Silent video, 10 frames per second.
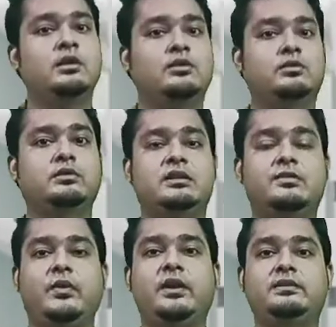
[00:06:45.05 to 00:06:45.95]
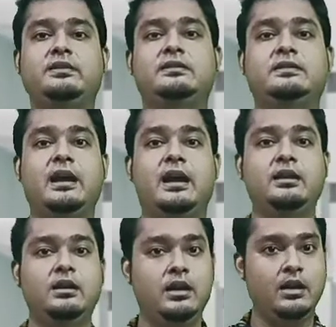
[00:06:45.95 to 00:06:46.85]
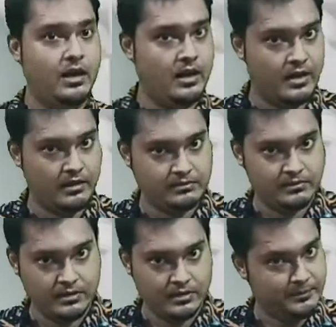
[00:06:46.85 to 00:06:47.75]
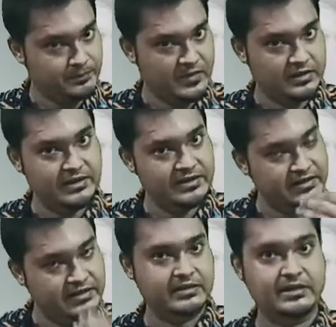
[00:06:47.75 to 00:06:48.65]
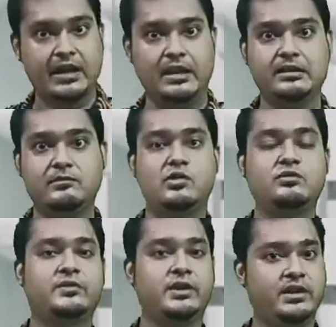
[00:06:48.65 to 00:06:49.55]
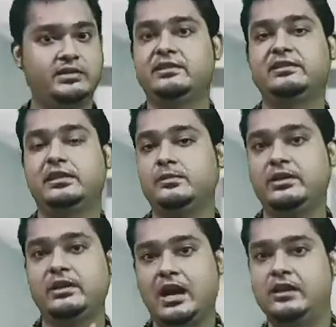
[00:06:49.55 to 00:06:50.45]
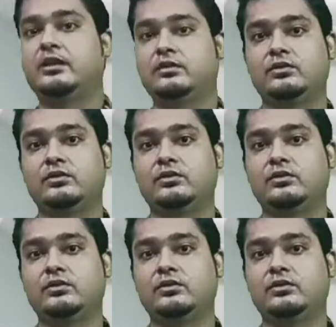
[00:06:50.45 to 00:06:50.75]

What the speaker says: So the difference is that in CT scan the amount of radiation is little bit higher,